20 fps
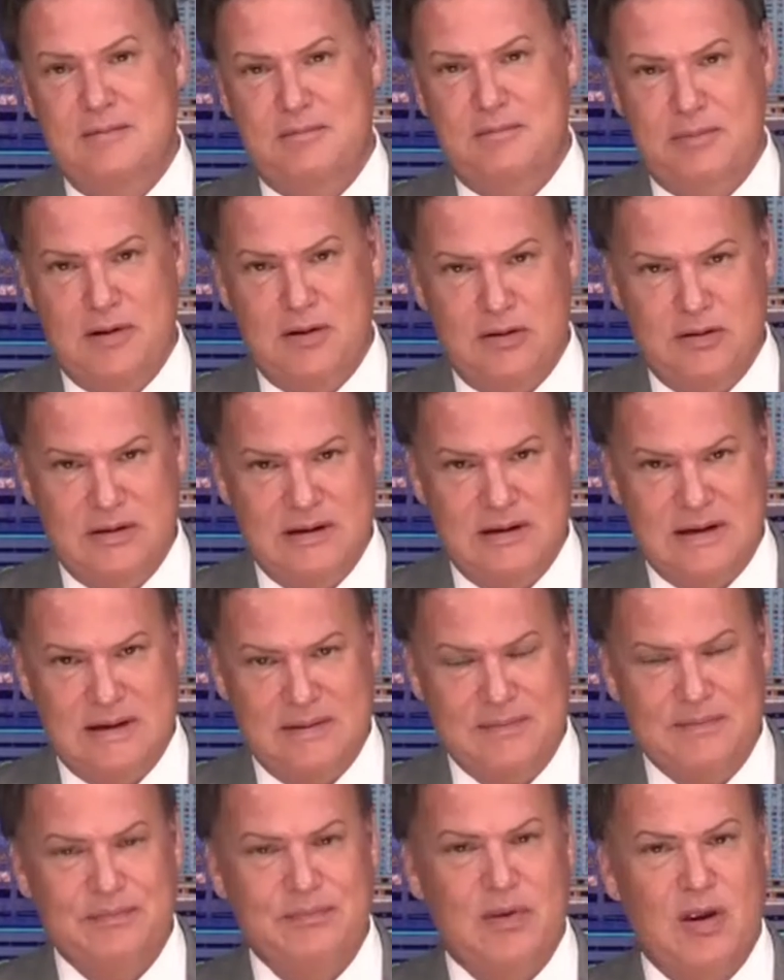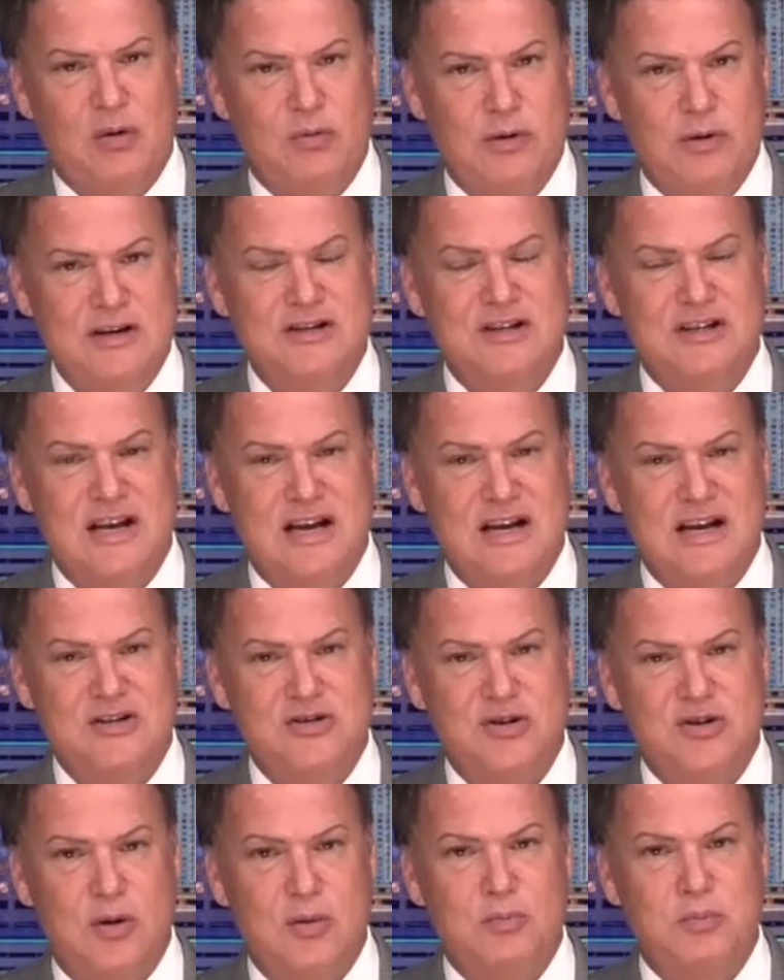building
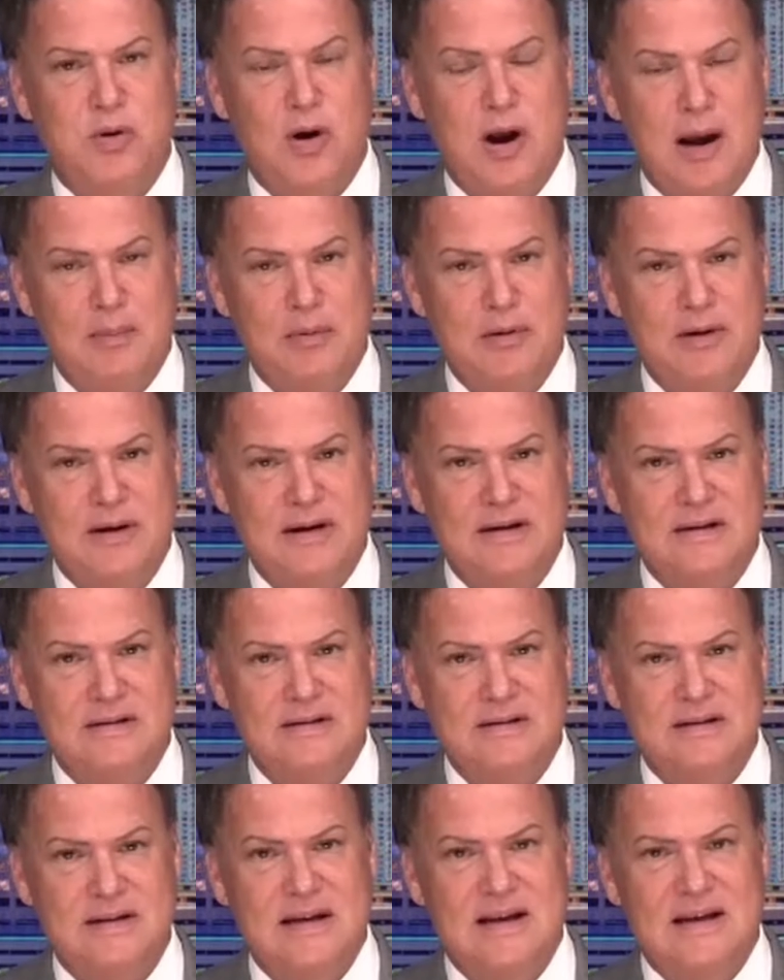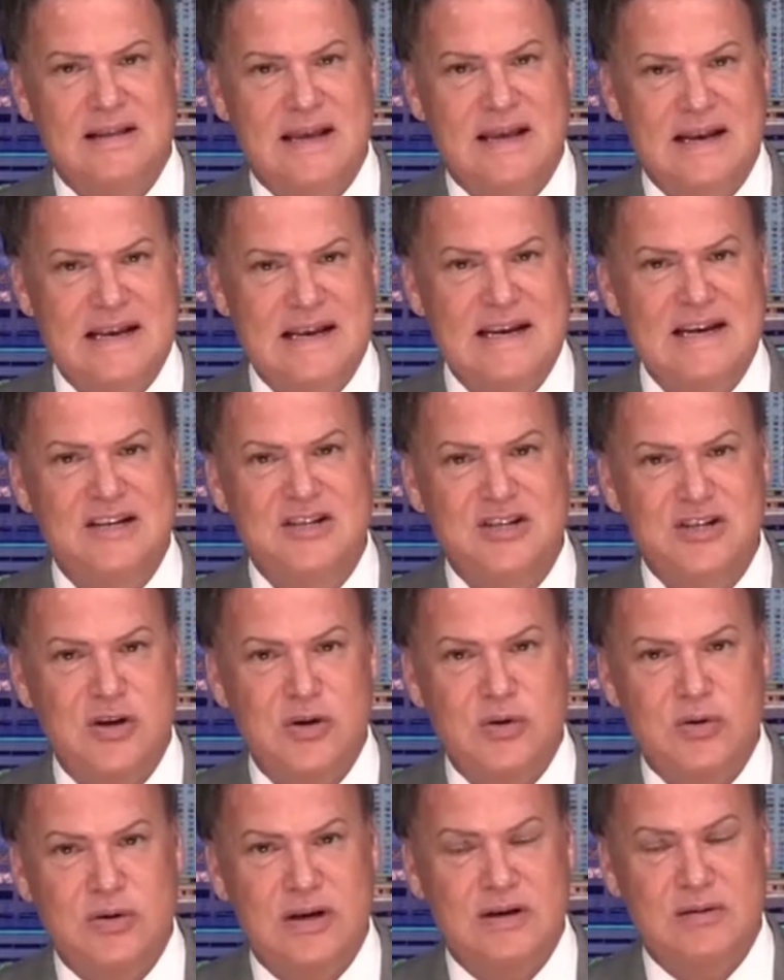residential properties, that each
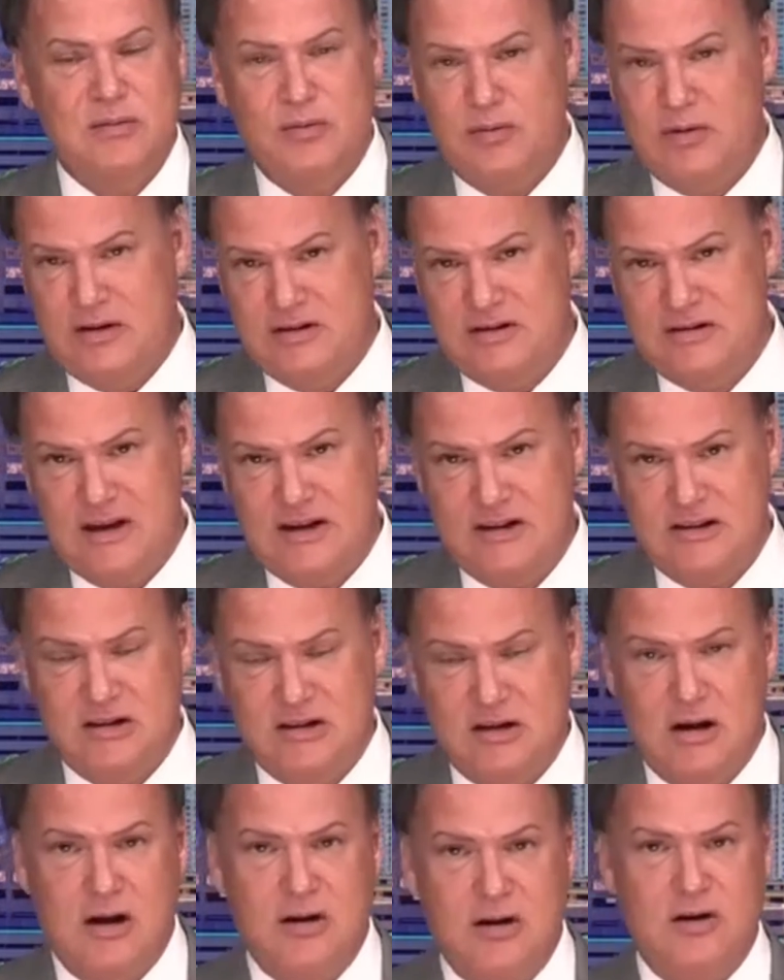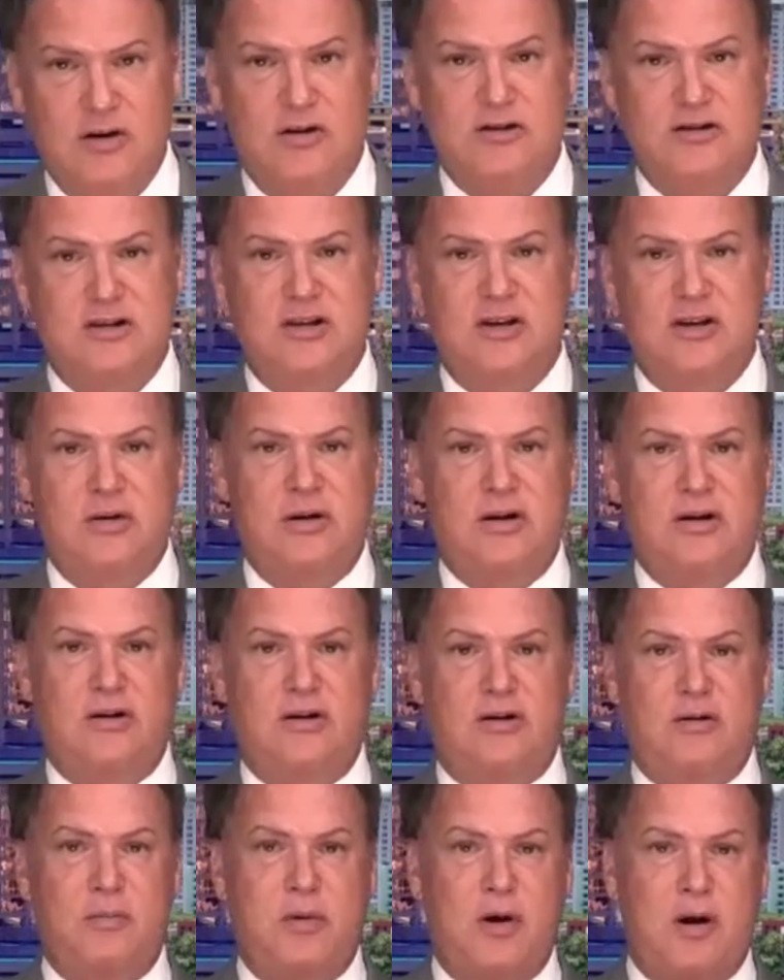unit, and say it's a condo, it's a unit,
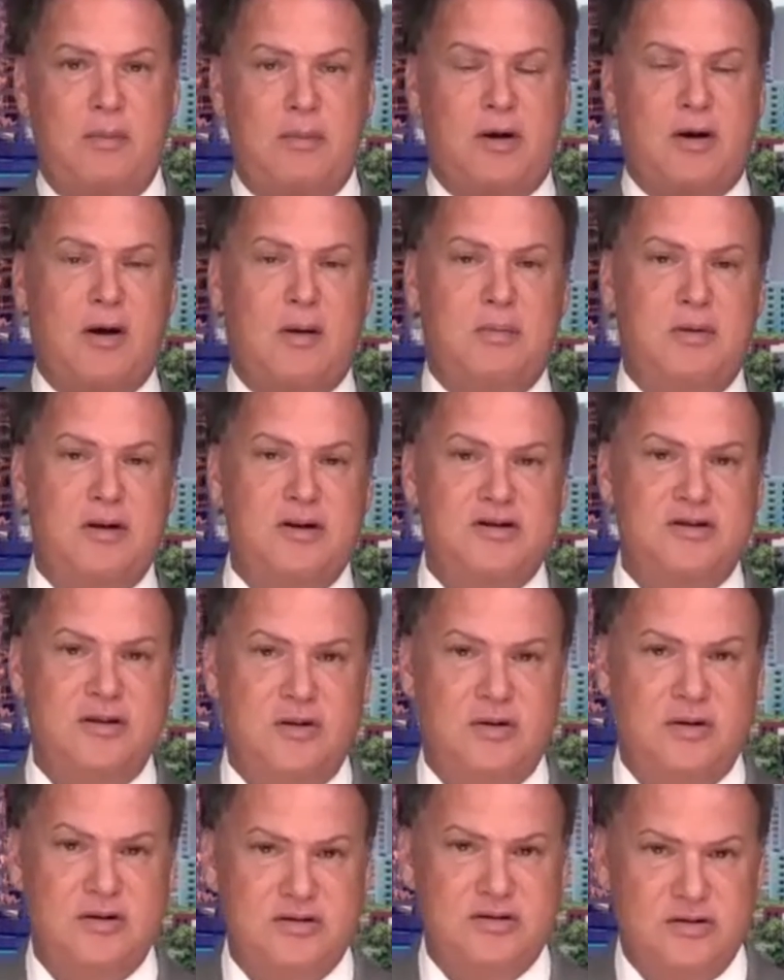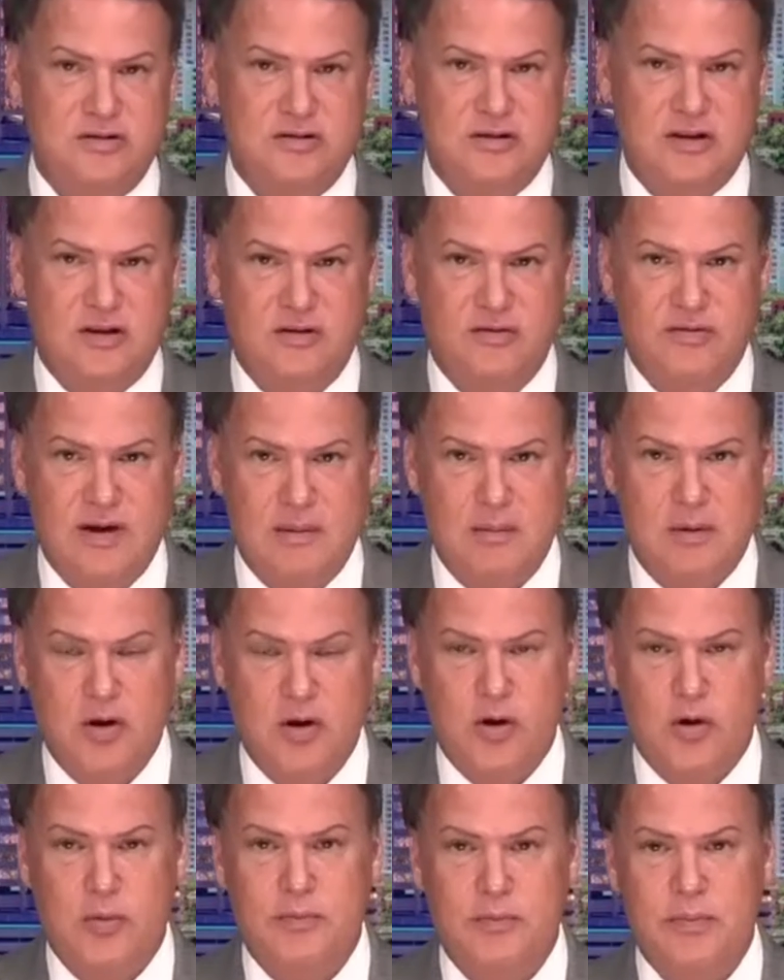or apartment complex units, or single family
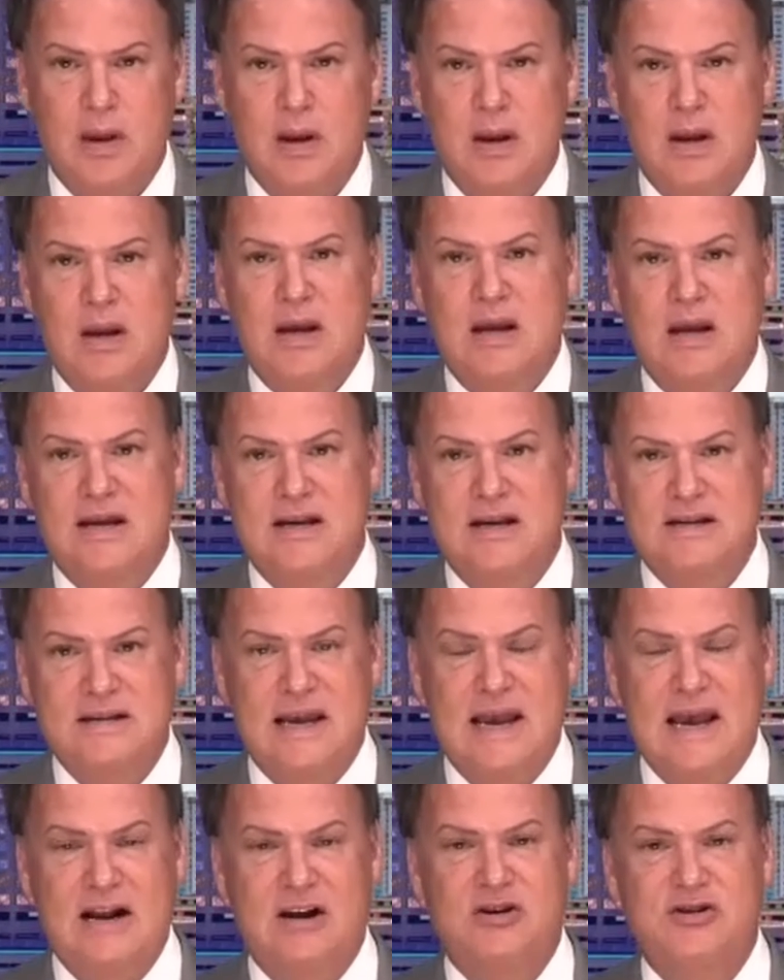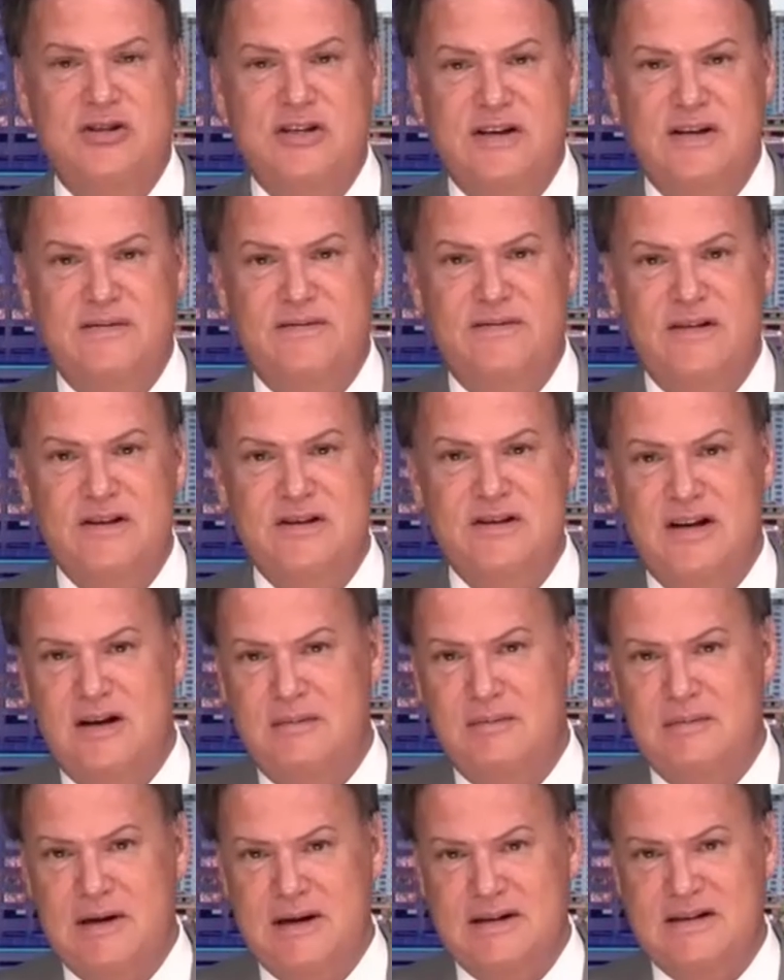home, is energy efficient and
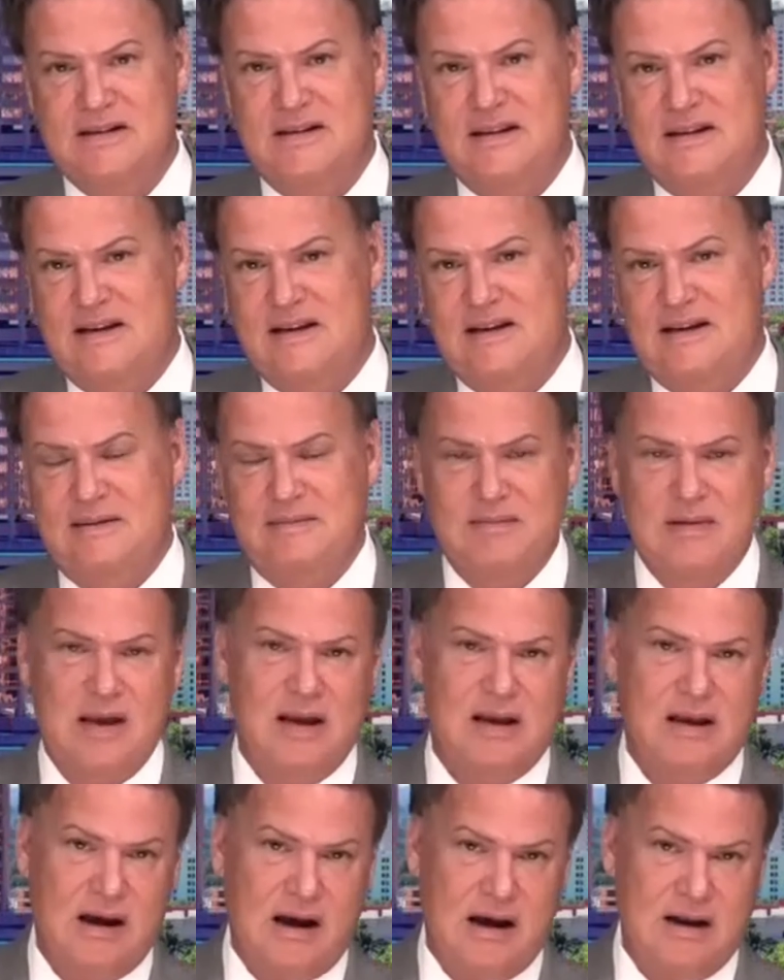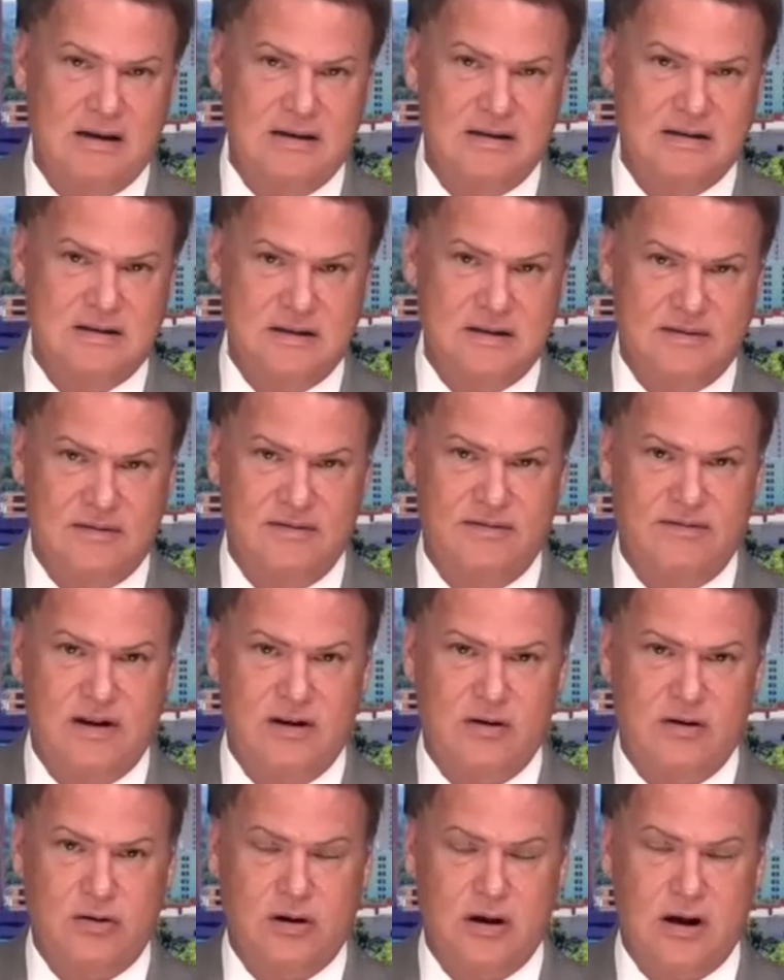meets the guidance of the
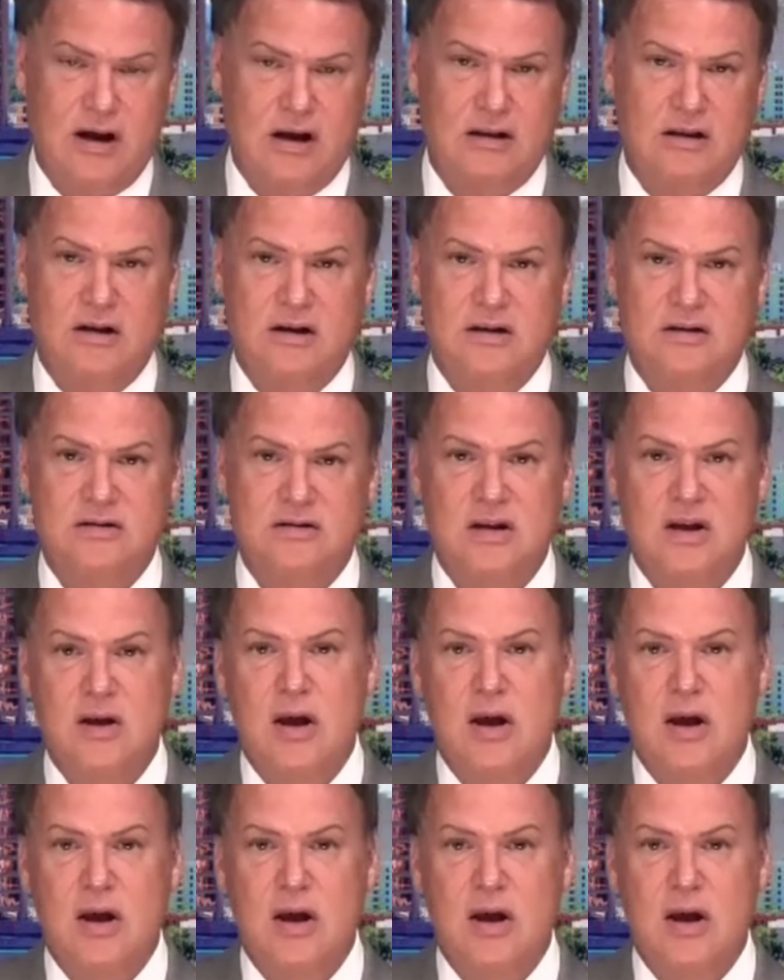federal guidelines.